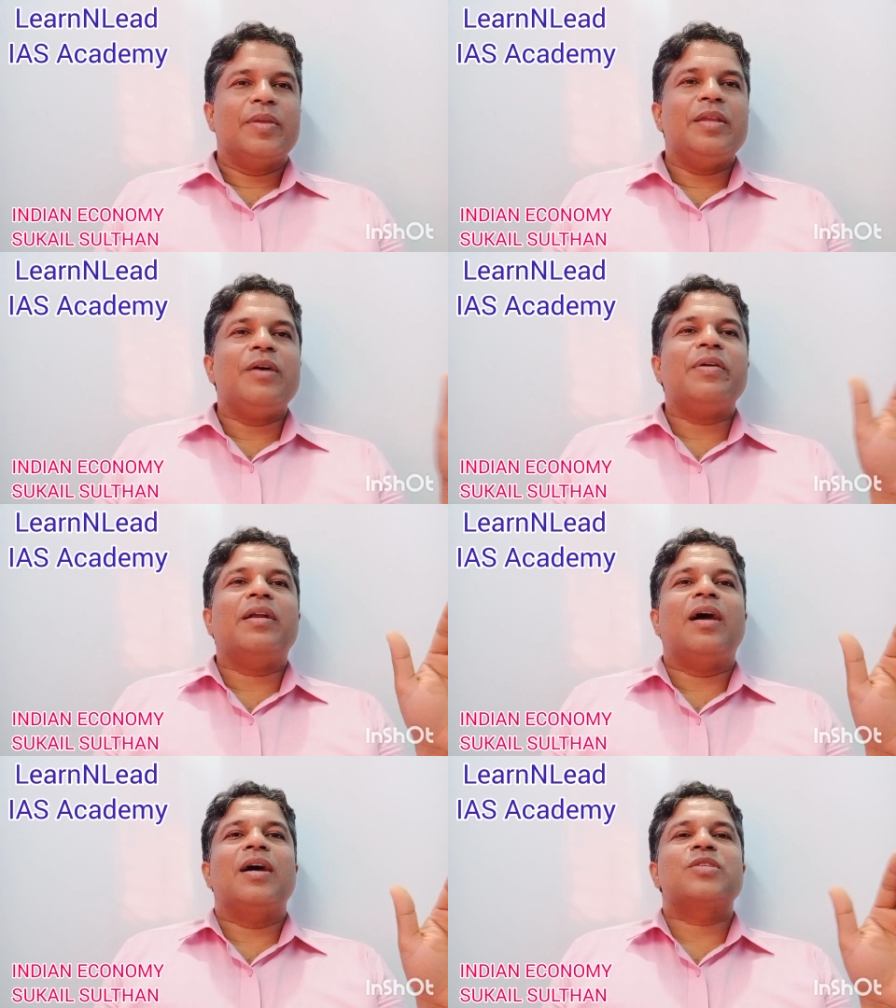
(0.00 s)
In our
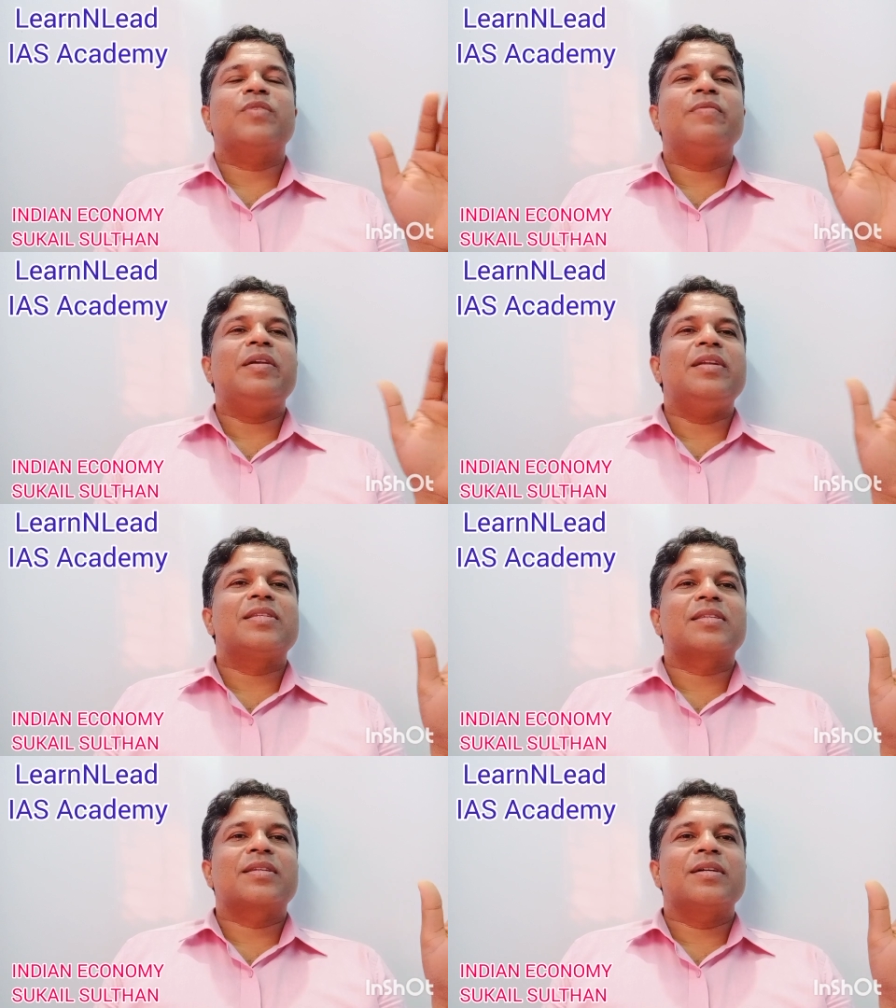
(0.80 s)
class, we will
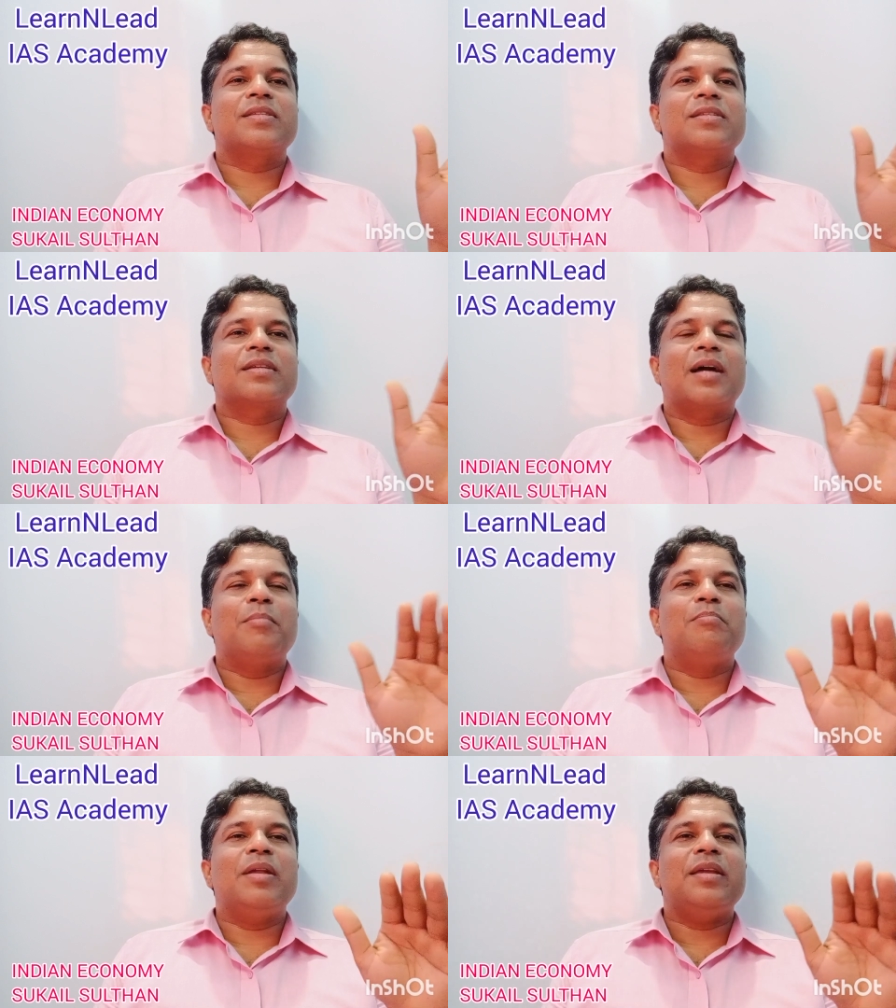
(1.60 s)
discuss
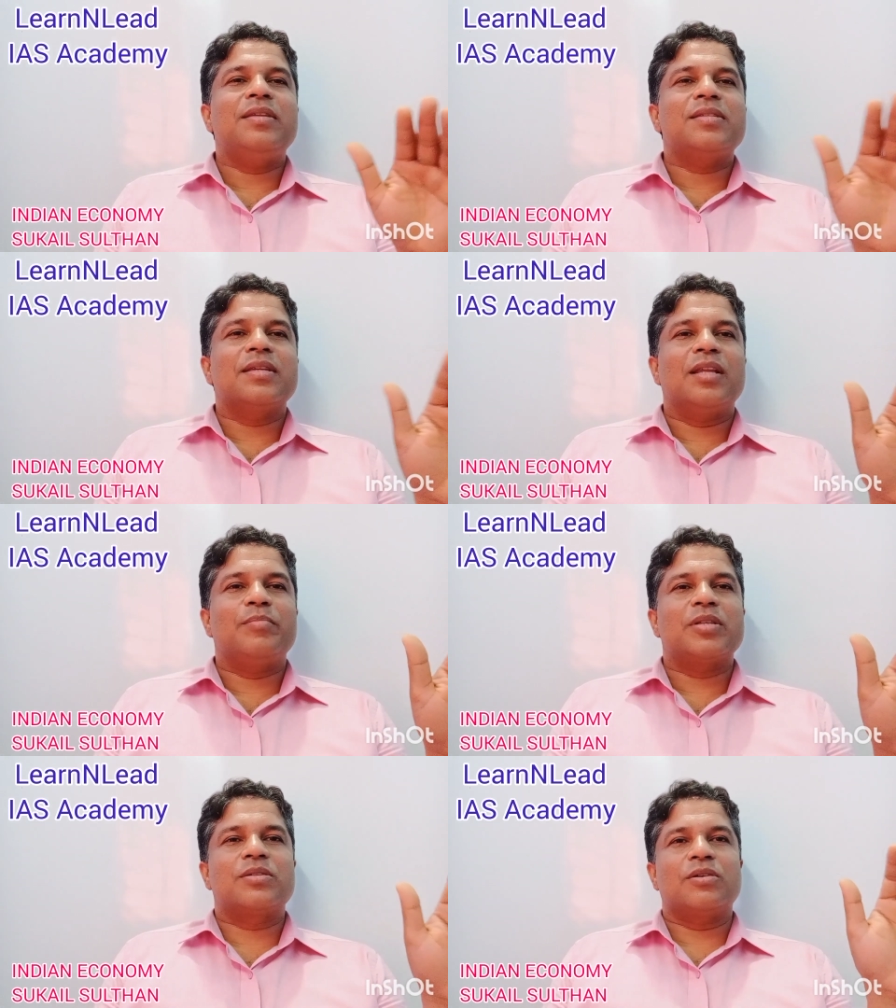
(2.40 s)
complete
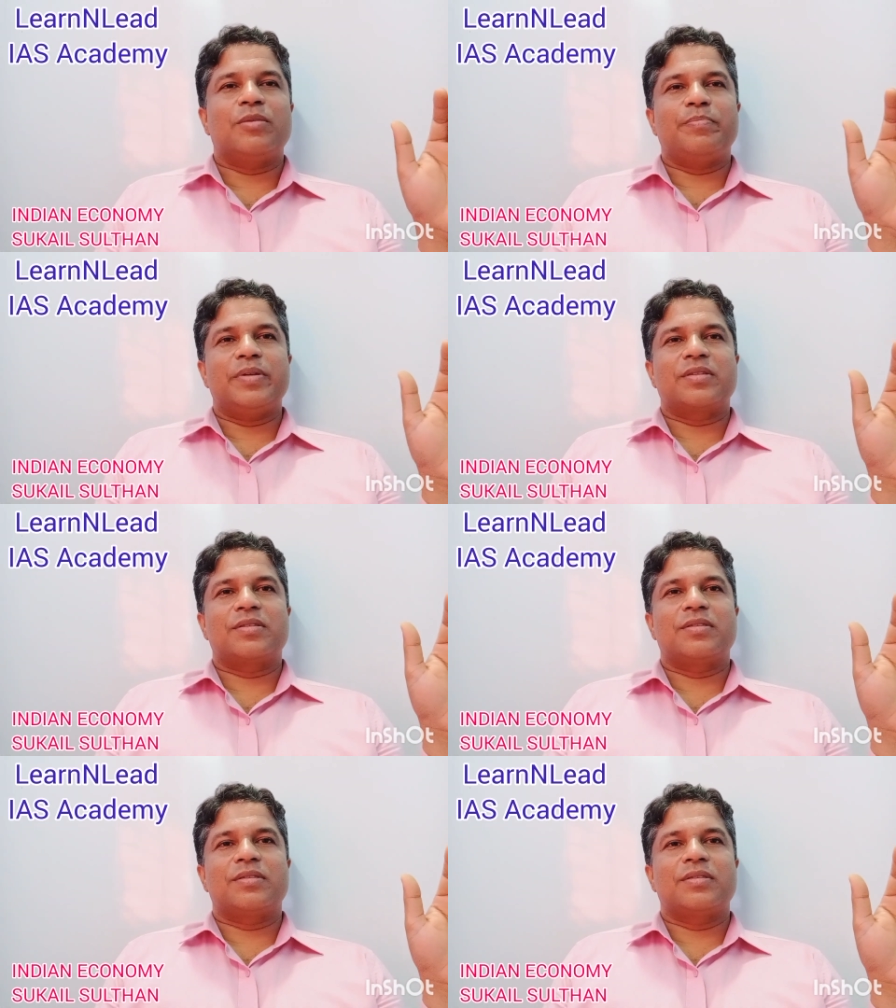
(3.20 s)
syllabus
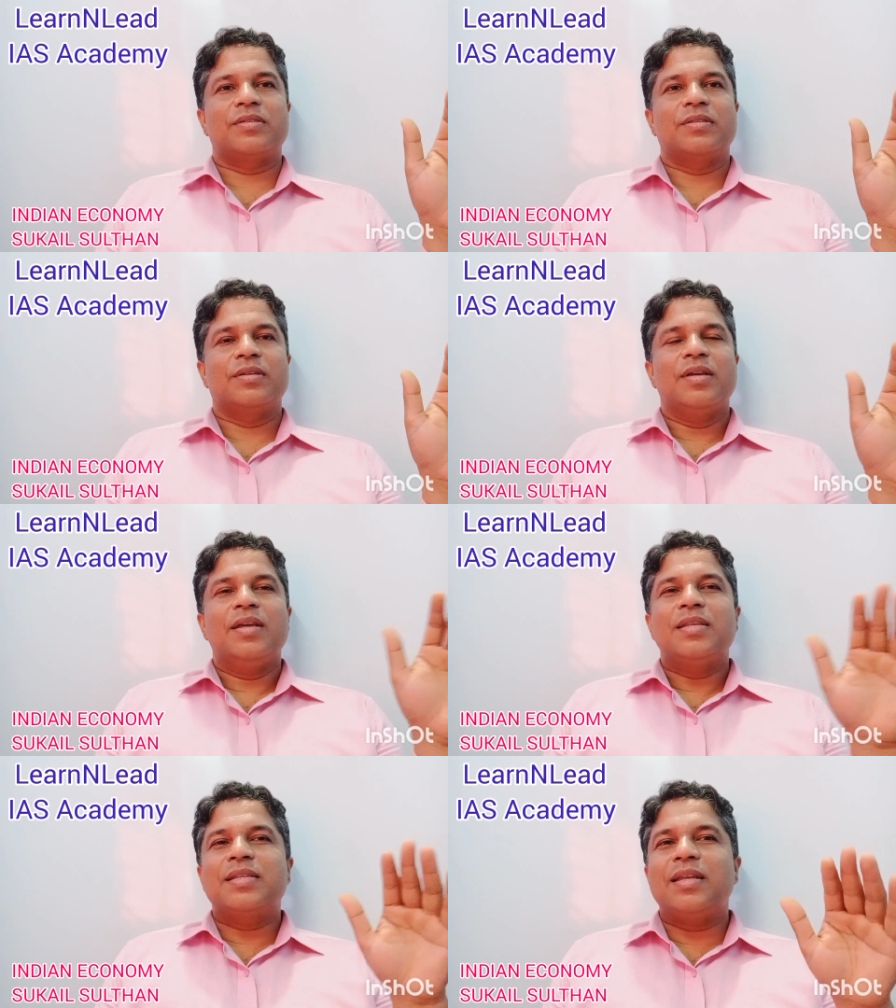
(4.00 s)
topics,
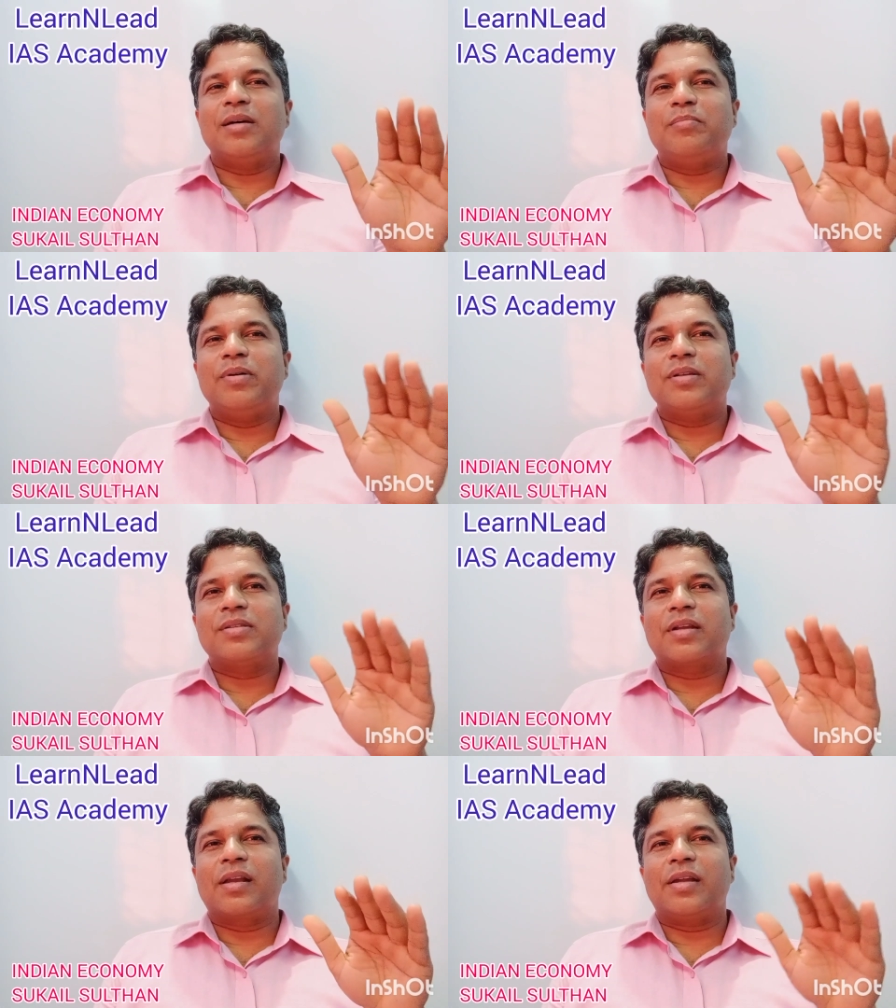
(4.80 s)

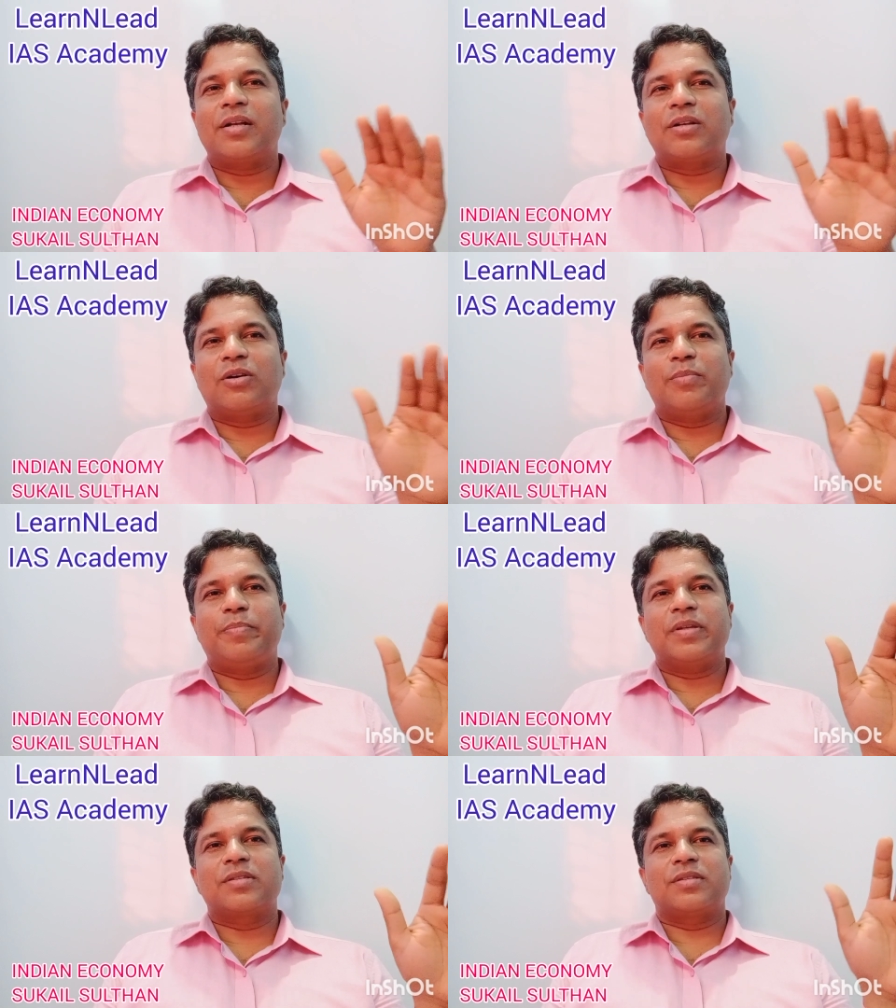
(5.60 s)
syllabus related
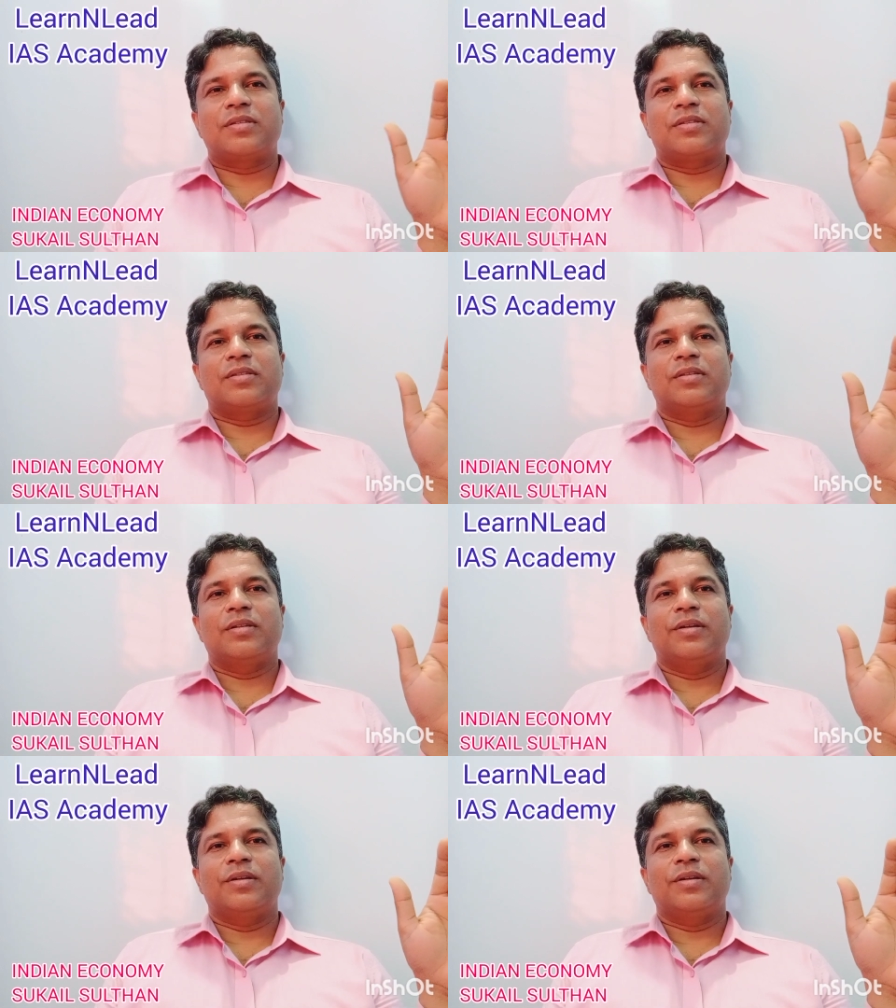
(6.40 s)
topics,